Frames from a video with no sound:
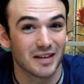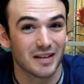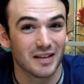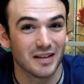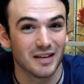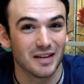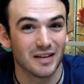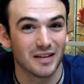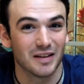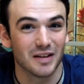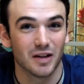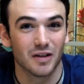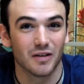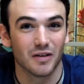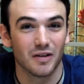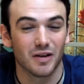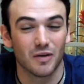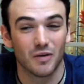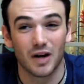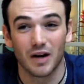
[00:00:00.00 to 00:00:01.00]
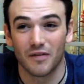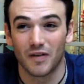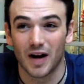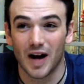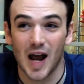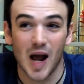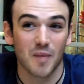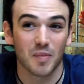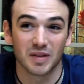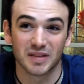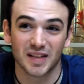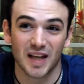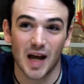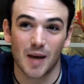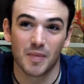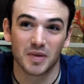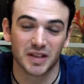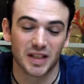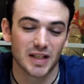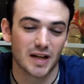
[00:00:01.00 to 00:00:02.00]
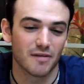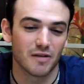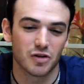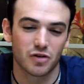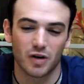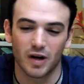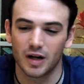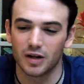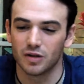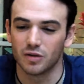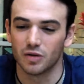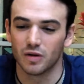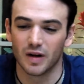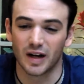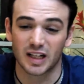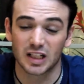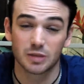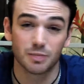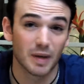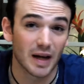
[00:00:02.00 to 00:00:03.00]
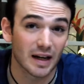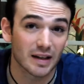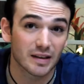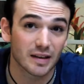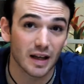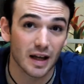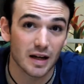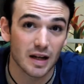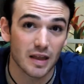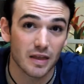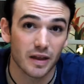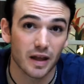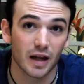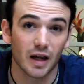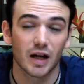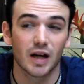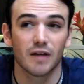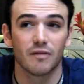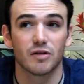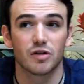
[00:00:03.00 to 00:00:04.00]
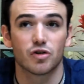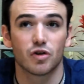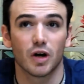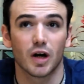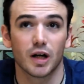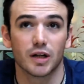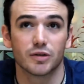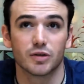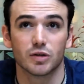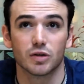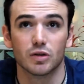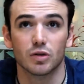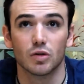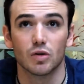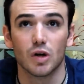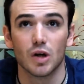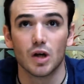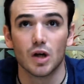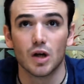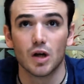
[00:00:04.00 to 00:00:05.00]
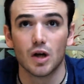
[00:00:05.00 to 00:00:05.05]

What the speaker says: Mm-hmm. And whatever happens. I never try to expect anything. I never try to